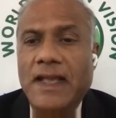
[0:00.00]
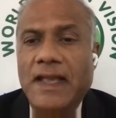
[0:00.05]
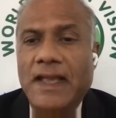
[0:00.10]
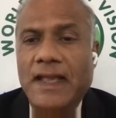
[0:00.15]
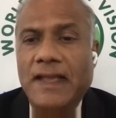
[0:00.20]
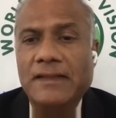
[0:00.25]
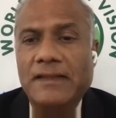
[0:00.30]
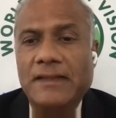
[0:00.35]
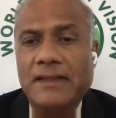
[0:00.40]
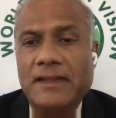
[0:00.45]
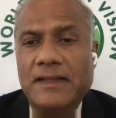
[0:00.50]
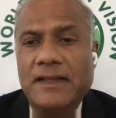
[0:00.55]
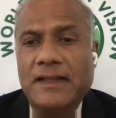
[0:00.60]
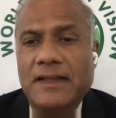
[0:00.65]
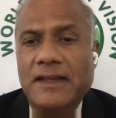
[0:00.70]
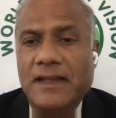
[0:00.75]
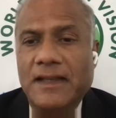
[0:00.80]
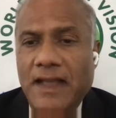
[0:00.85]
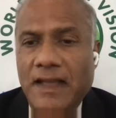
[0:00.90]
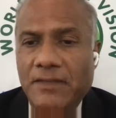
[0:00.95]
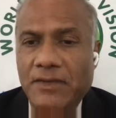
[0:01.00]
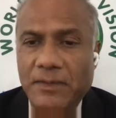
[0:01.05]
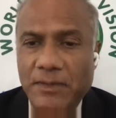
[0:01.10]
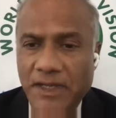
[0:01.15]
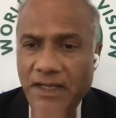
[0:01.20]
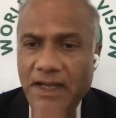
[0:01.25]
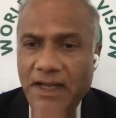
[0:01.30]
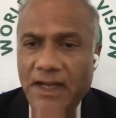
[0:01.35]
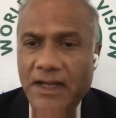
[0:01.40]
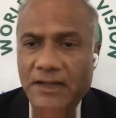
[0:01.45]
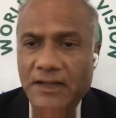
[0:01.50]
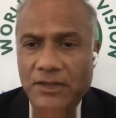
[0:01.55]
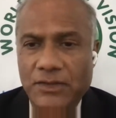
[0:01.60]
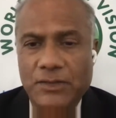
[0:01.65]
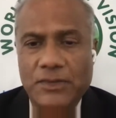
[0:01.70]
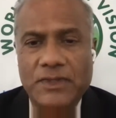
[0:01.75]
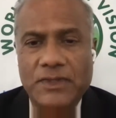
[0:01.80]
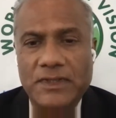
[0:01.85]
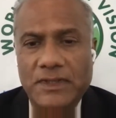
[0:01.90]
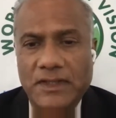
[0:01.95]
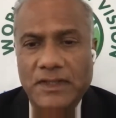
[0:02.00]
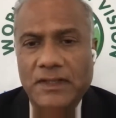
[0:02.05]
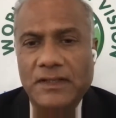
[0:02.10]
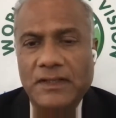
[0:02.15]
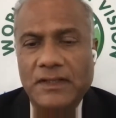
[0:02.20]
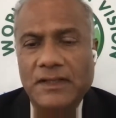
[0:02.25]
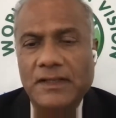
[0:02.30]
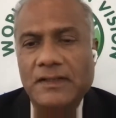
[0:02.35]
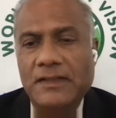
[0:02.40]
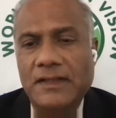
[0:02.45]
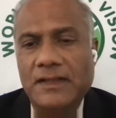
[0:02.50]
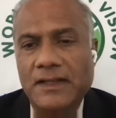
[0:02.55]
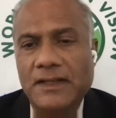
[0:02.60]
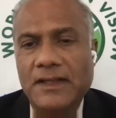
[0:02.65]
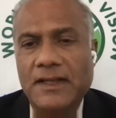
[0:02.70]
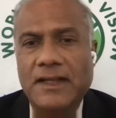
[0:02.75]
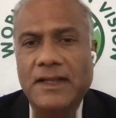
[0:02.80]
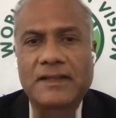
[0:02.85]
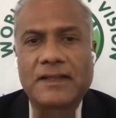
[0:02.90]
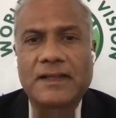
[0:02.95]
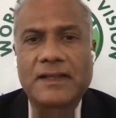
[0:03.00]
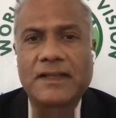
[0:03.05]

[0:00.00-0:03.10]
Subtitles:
and everybody argues in India